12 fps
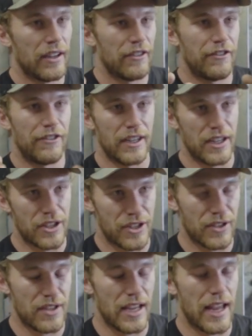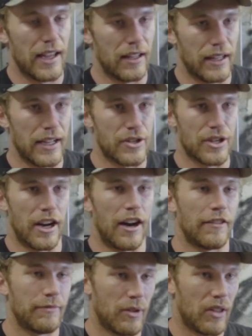finish the ALH
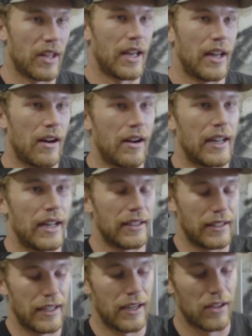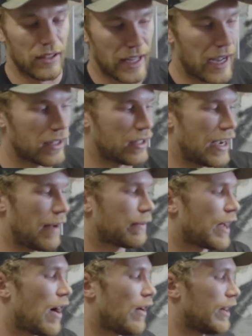off, put the head on it, get all that crap
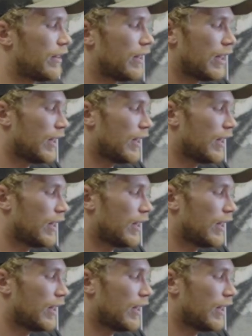going,